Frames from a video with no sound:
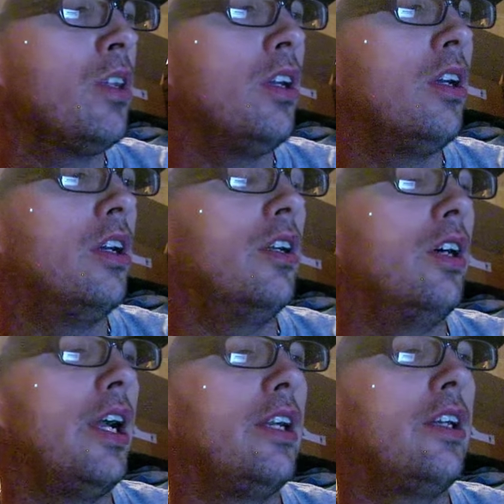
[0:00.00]
You know,
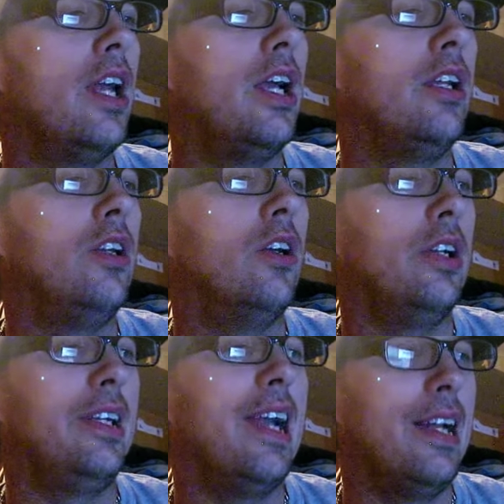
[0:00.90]
like that, you know, you
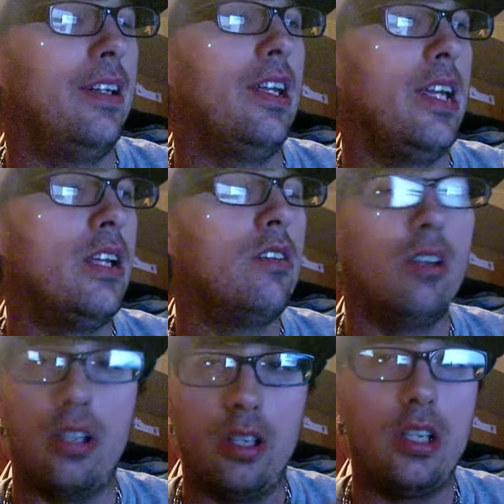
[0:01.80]
got
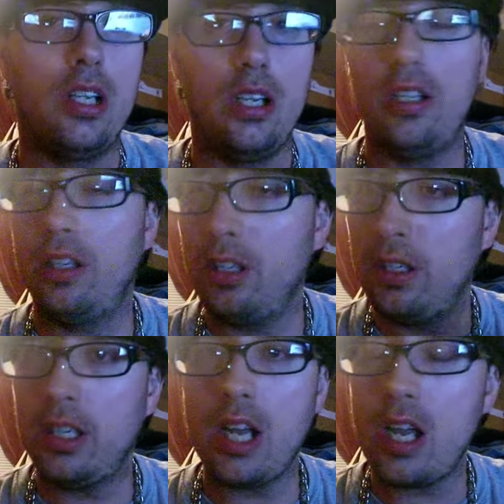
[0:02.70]
England, and
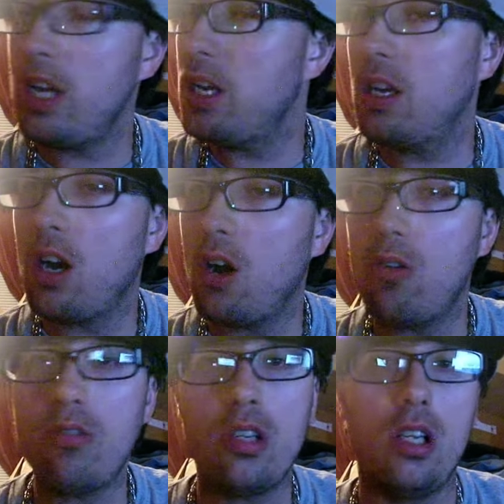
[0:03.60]
you got
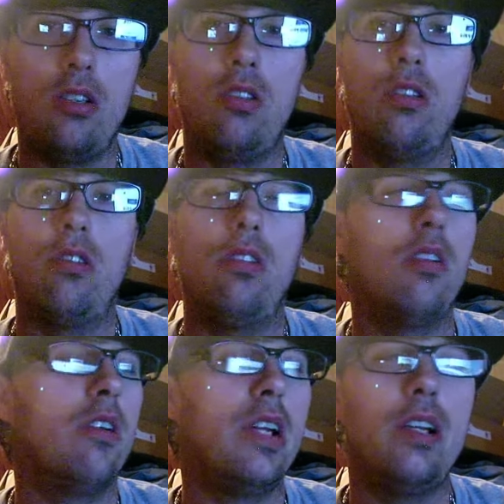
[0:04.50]
old tensions, you
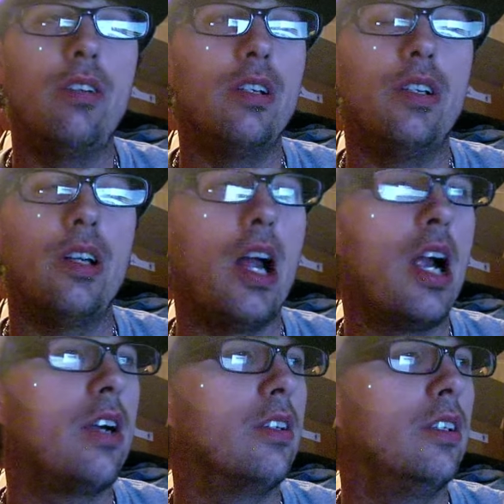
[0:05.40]
know, England and
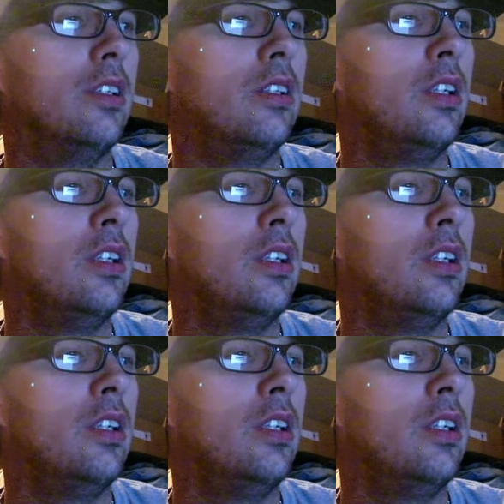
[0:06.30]
Ireland.